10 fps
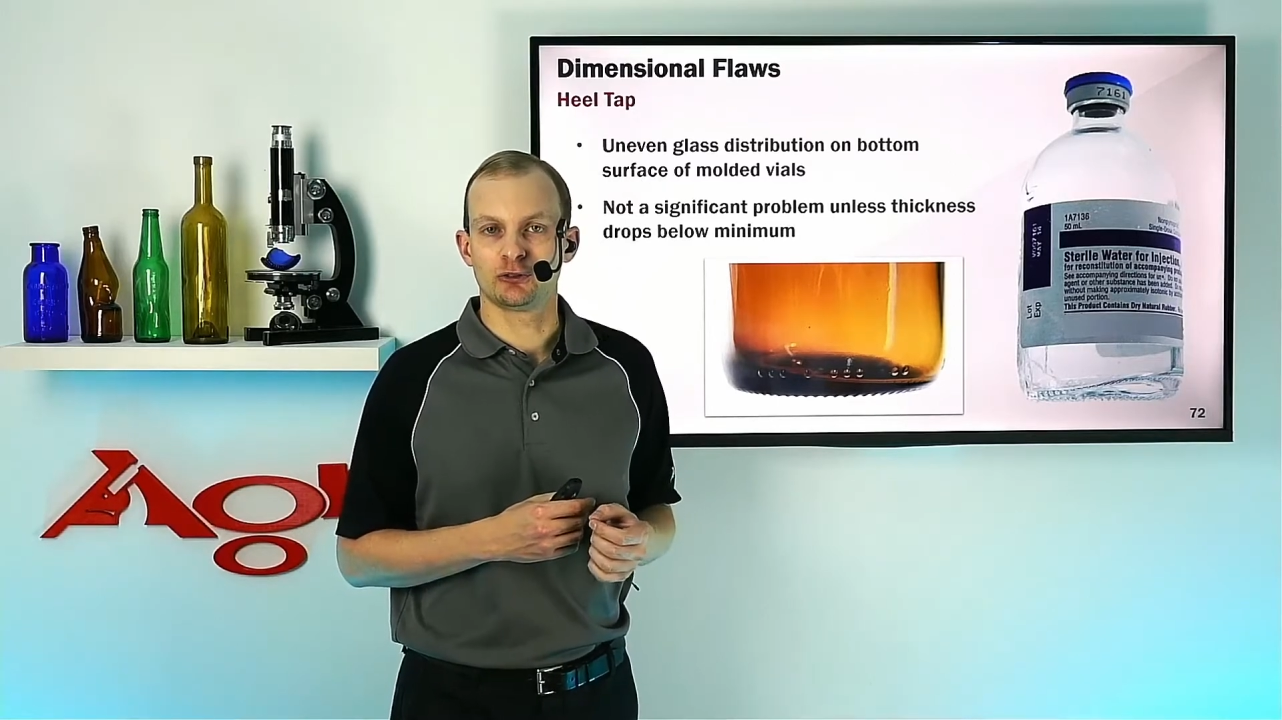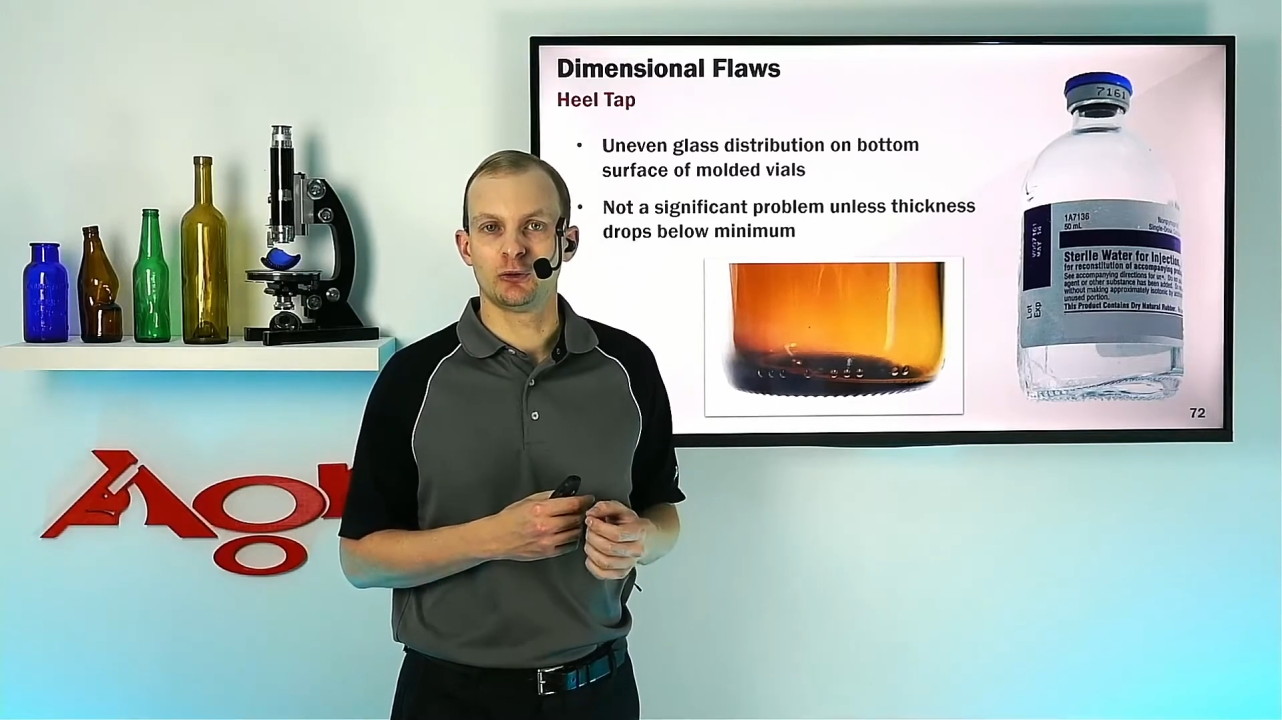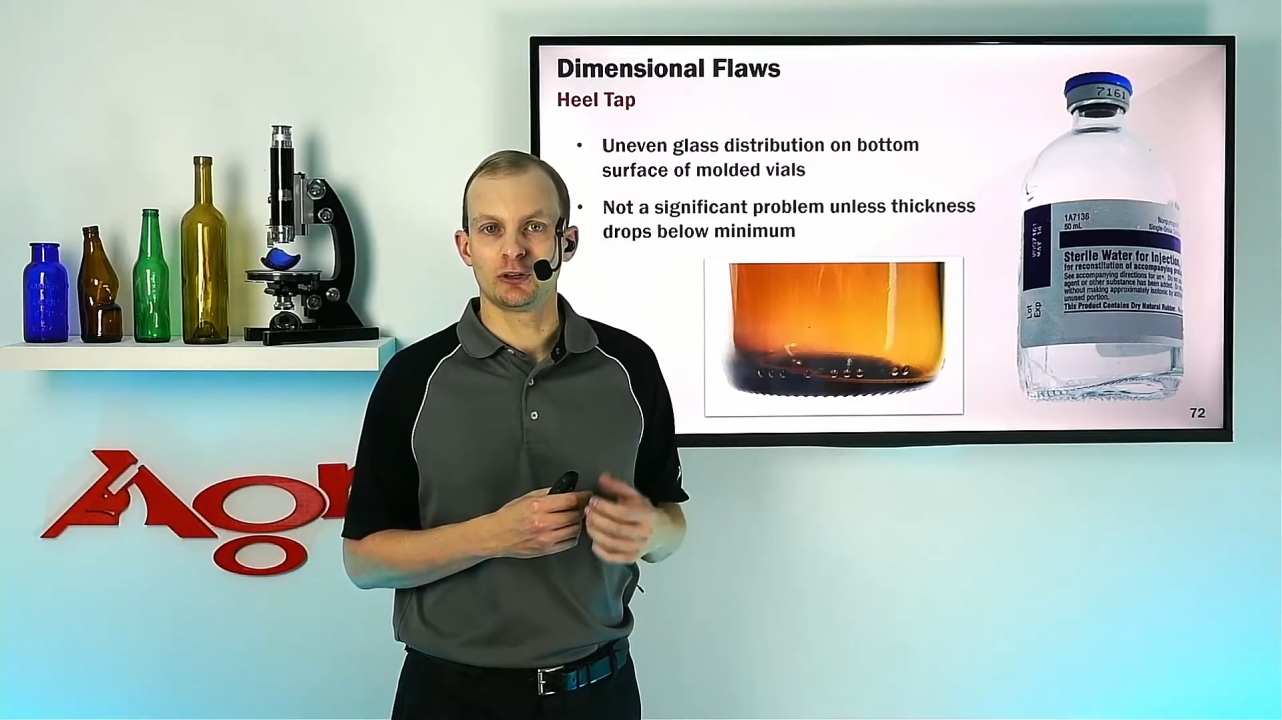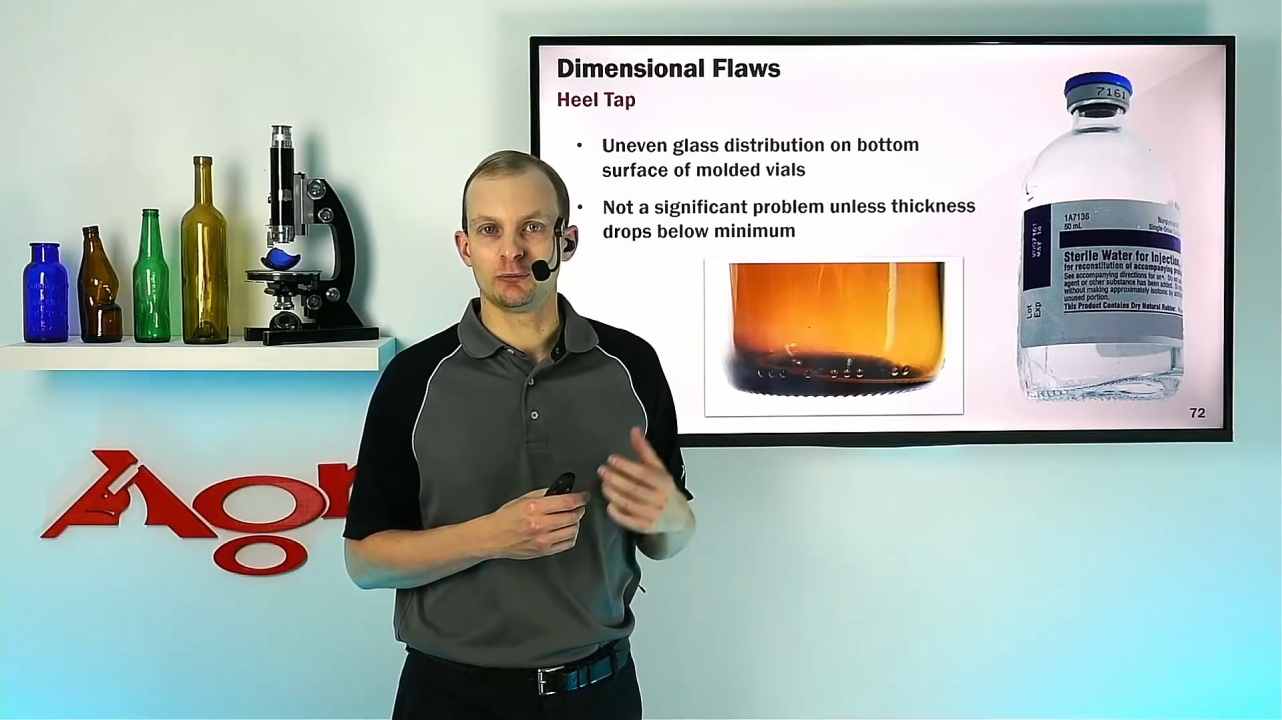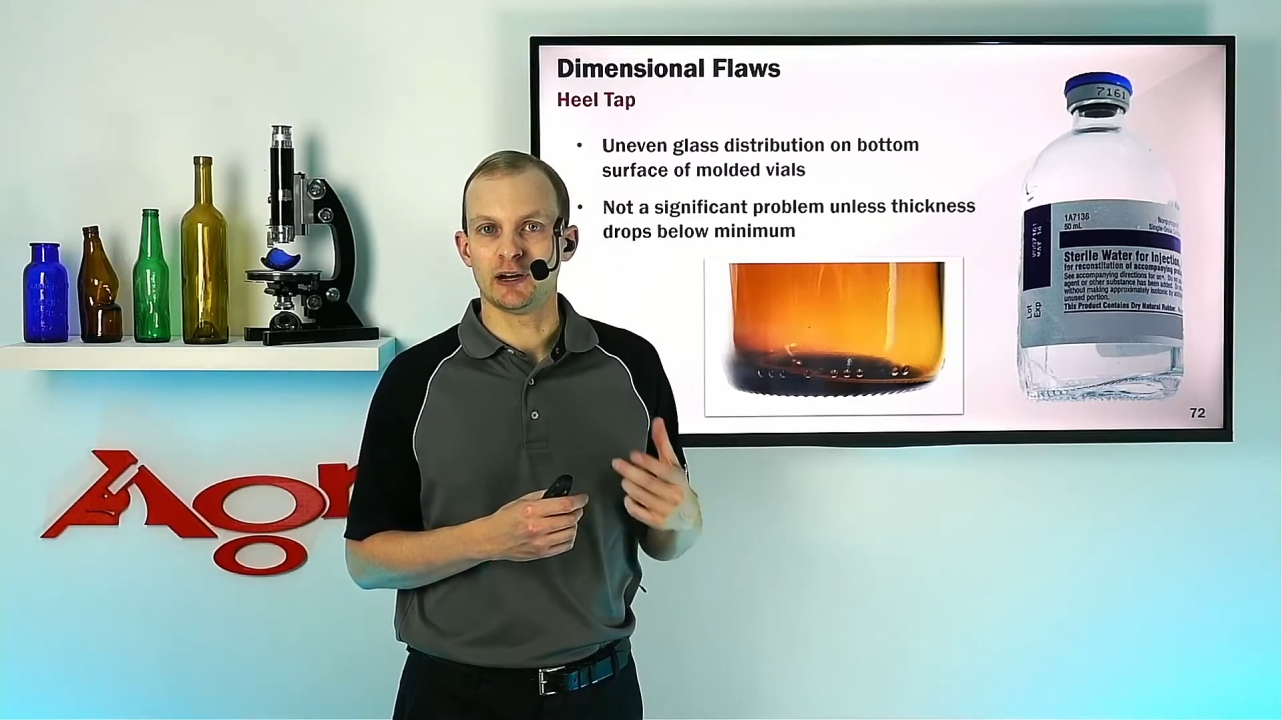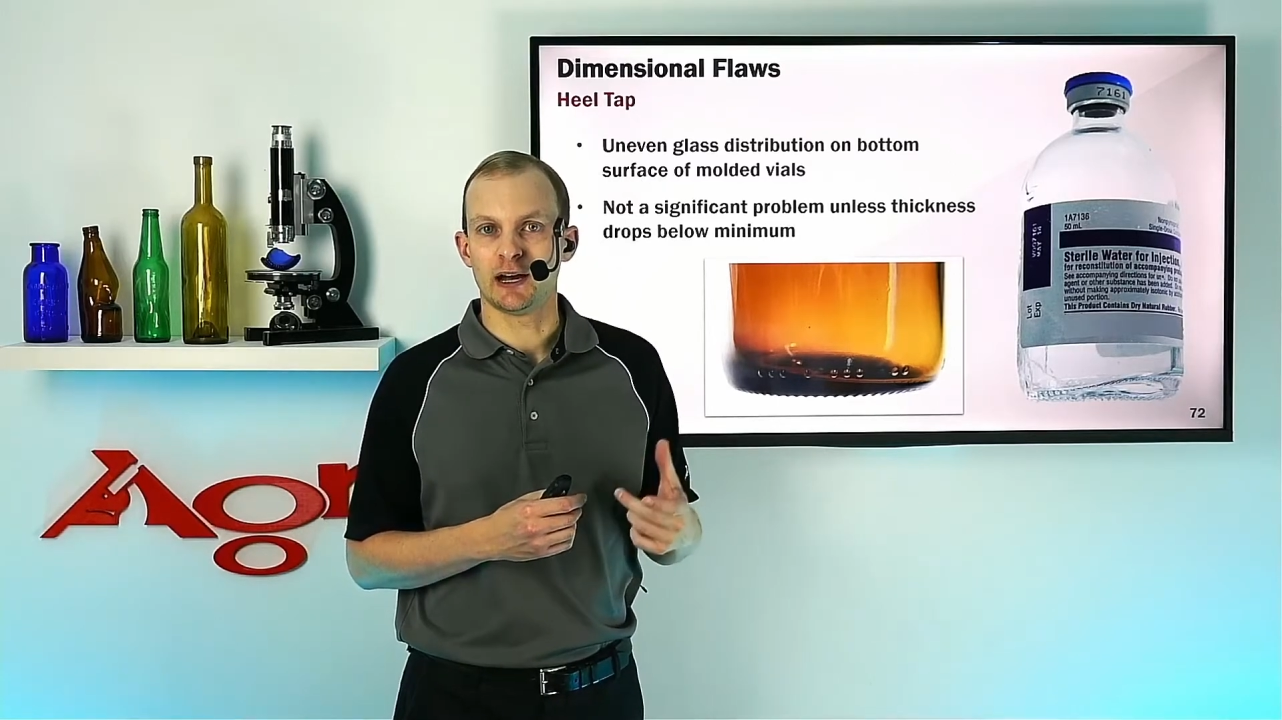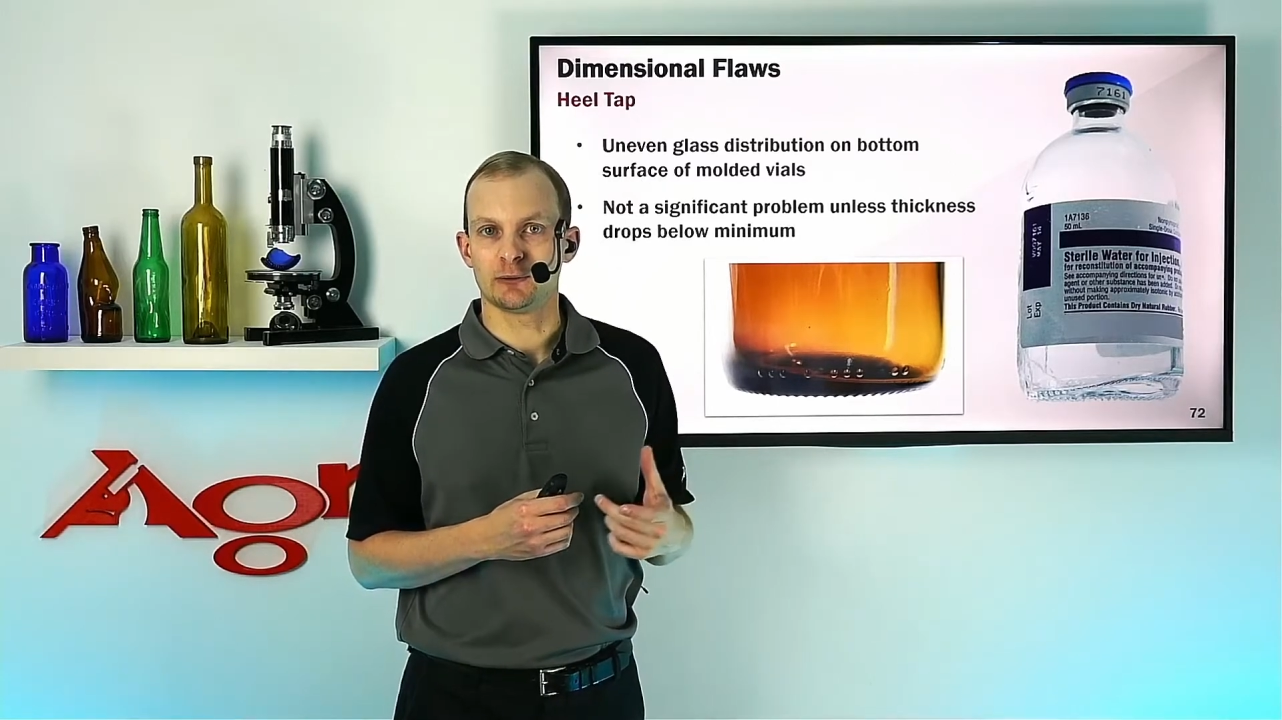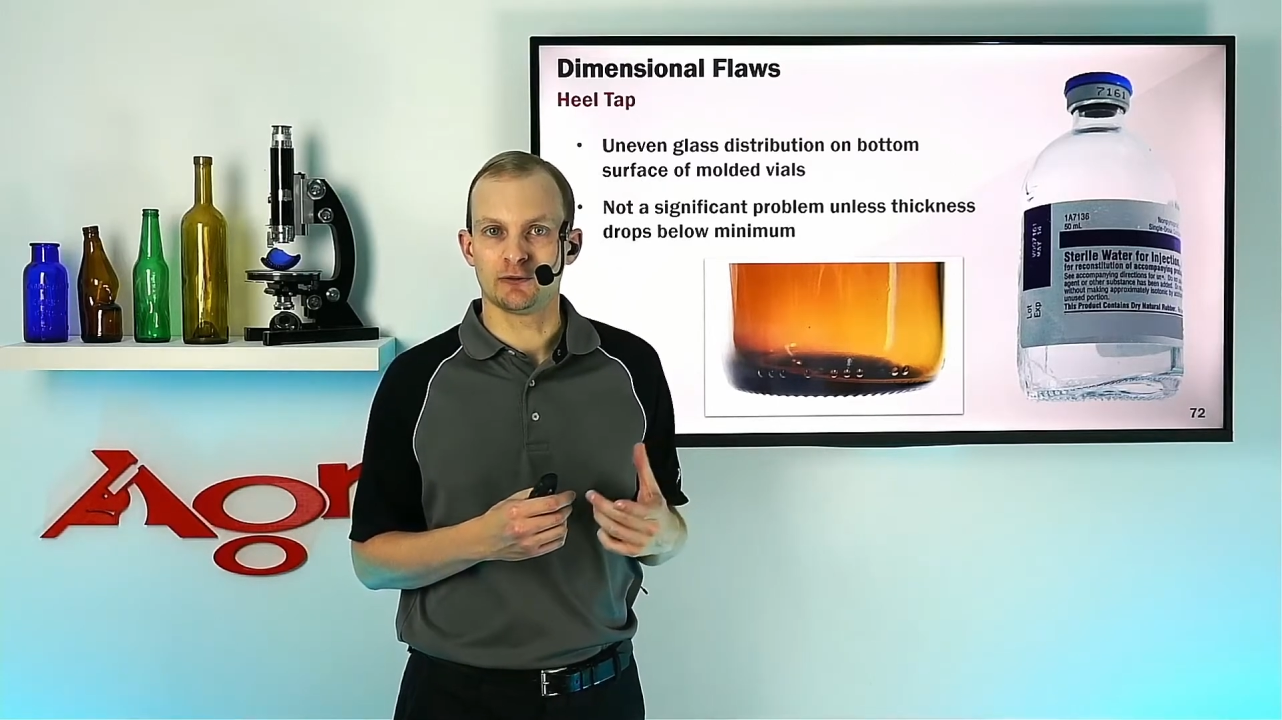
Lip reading: on the bottom